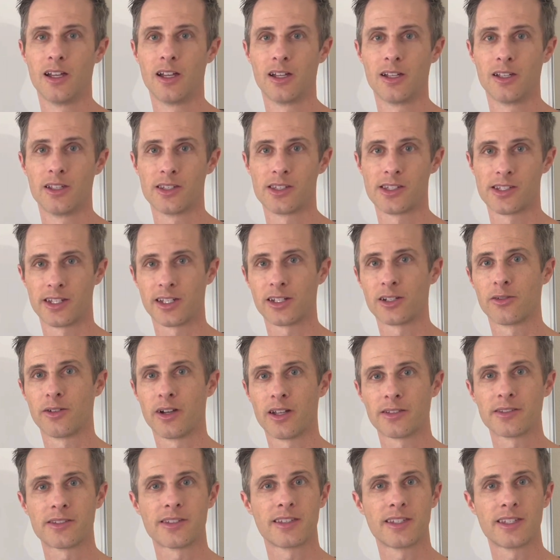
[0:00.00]
Stick
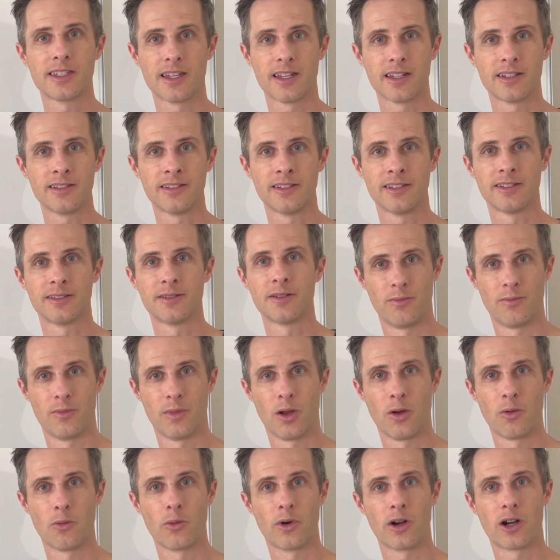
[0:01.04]
around to the end,
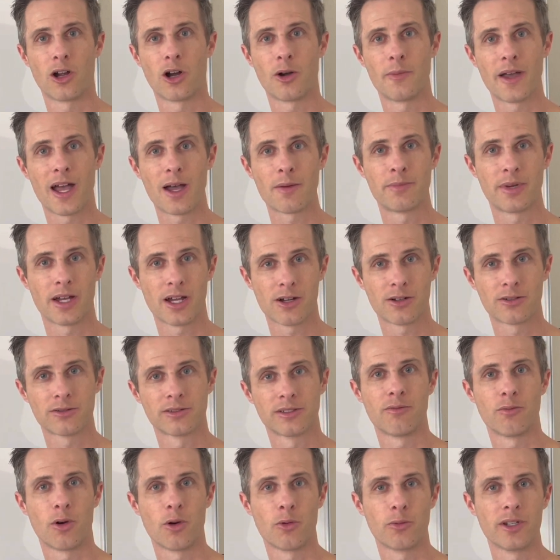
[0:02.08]
where I'll map out
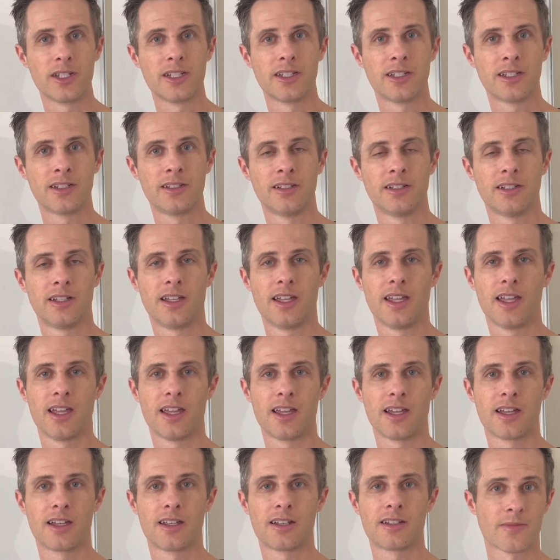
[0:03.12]
what we did,
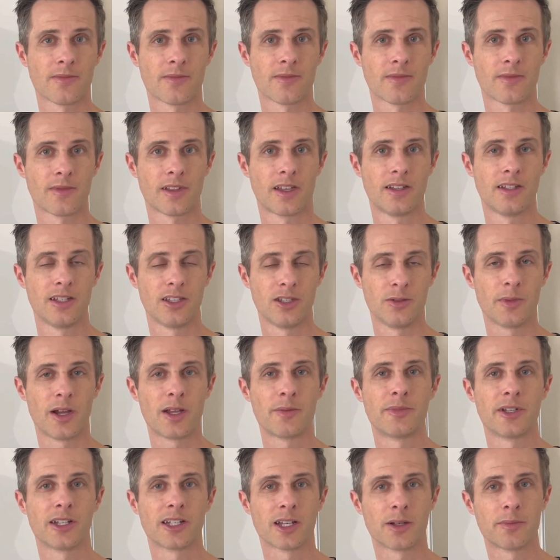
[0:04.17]
and you might
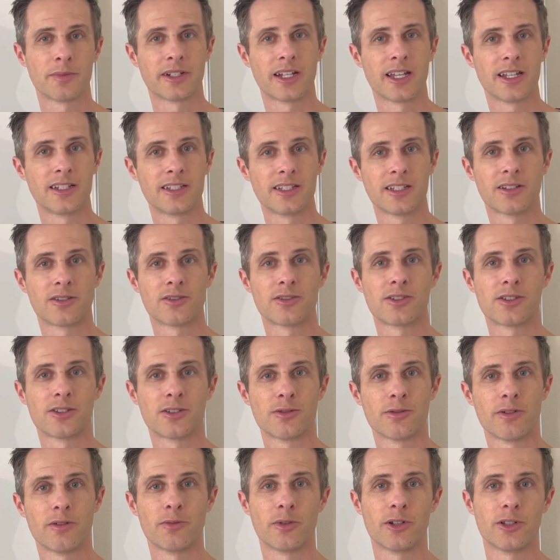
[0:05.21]
pick up an idea or two
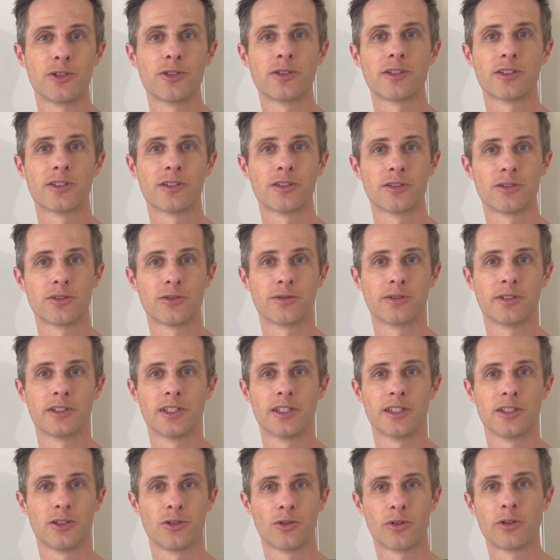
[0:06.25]
of what you can do
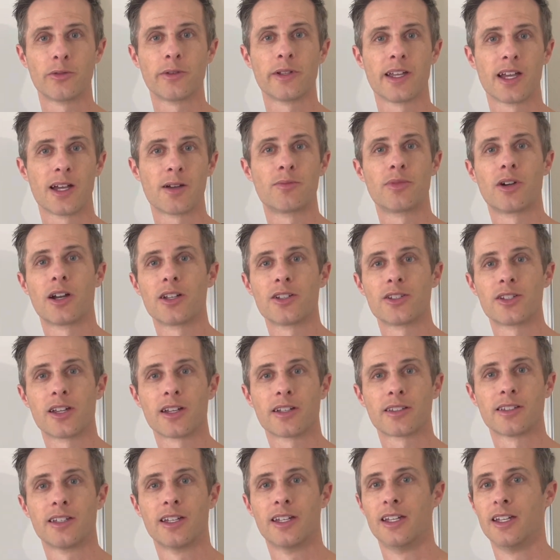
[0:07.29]
in your rehab
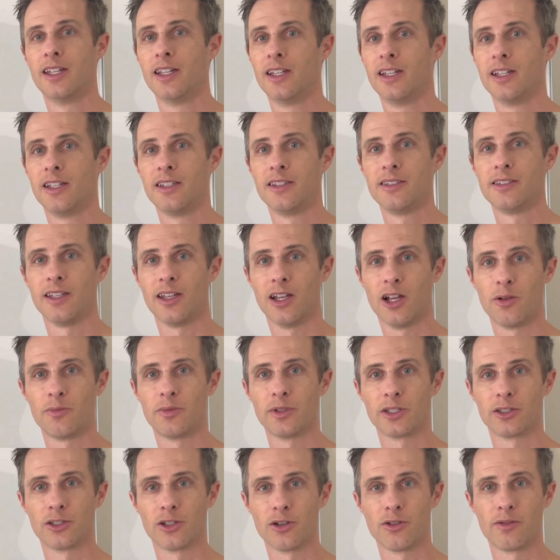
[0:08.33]
project to help
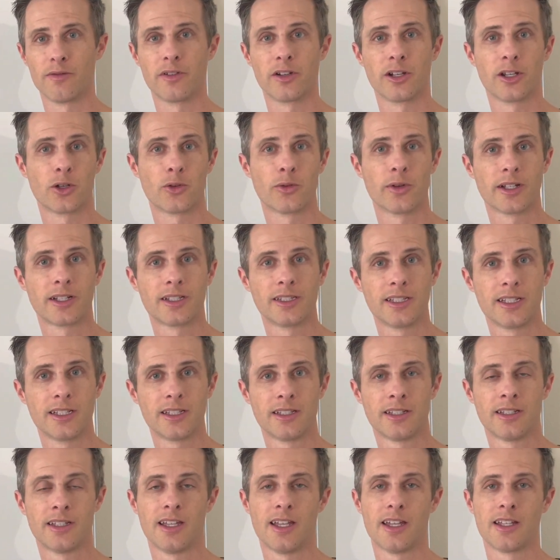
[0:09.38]
it go very quickly
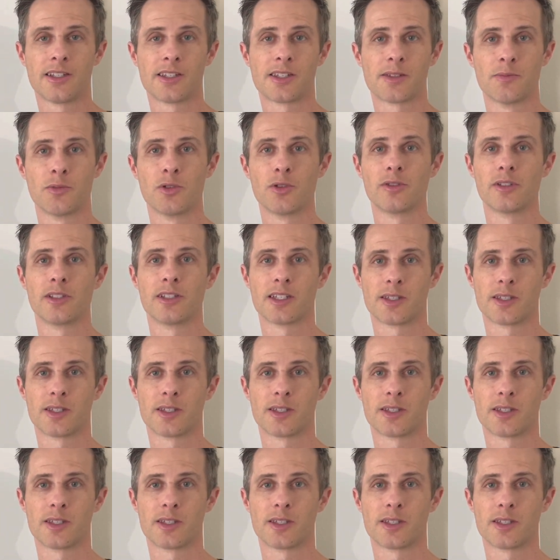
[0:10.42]
and as smoothly as